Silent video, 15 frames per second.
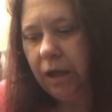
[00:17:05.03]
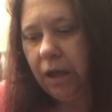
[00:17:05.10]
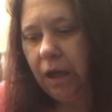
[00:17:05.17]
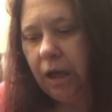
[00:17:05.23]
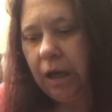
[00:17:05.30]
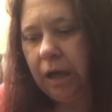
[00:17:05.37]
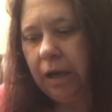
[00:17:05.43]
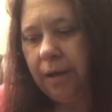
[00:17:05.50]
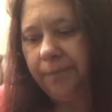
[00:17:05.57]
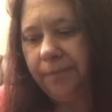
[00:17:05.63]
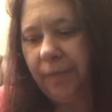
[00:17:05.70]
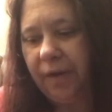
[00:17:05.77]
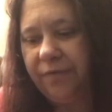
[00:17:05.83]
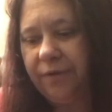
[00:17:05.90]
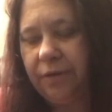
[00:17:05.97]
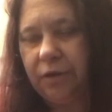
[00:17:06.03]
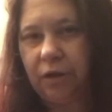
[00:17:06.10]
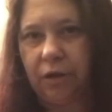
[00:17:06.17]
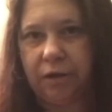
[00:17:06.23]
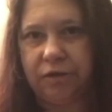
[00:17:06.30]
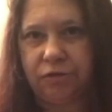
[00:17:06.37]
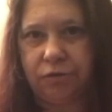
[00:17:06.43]
I think the
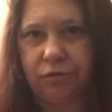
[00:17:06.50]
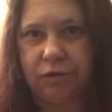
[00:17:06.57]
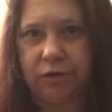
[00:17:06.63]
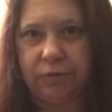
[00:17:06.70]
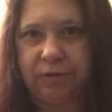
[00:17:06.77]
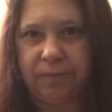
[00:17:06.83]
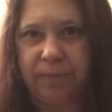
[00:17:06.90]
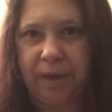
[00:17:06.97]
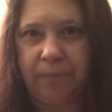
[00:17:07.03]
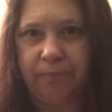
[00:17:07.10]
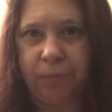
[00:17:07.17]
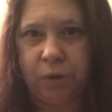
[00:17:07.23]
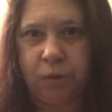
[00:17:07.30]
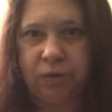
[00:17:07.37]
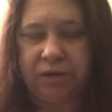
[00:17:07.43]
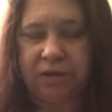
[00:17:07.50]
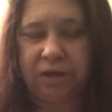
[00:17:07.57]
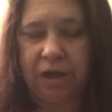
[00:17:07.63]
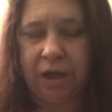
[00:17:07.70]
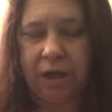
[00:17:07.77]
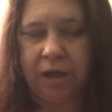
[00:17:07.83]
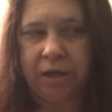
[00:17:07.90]
guys thought it was a bit amusing
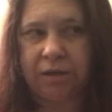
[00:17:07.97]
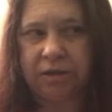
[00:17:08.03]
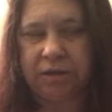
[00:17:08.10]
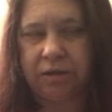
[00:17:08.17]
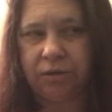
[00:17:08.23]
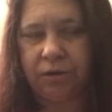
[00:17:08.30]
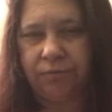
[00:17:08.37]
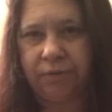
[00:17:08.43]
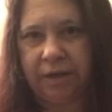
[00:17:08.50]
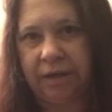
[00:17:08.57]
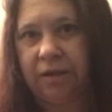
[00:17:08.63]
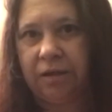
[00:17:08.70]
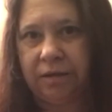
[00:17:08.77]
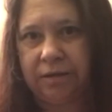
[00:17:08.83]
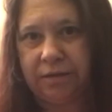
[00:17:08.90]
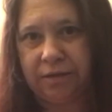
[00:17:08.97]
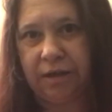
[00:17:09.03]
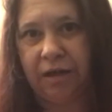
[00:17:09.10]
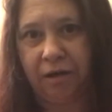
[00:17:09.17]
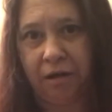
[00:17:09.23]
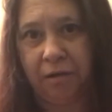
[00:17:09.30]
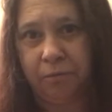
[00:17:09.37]
until they realised
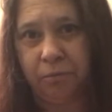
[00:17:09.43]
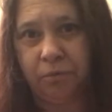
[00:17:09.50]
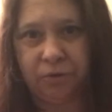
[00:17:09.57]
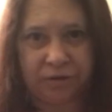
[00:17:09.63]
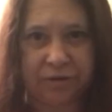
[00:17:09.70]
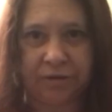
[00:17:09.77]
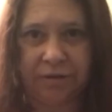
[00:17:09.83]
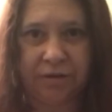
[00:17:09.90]
that I was